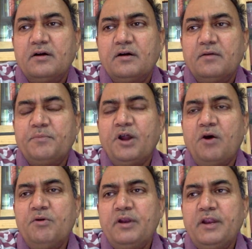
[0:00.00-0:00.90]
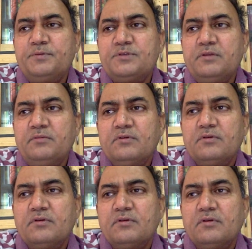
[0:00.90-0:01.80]
Brown lives in
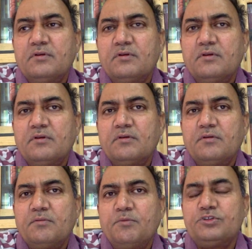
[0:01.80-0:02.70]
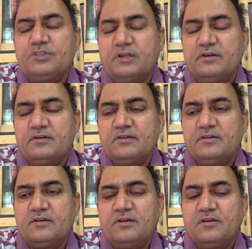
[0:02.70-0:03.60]
Boston.
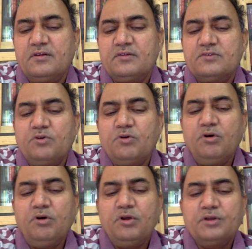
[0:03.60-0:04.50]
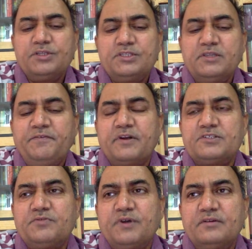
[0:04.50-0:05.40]
So this is the first
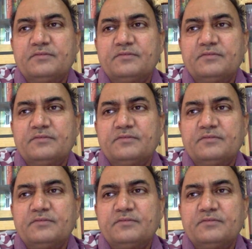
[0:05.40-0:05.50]
one.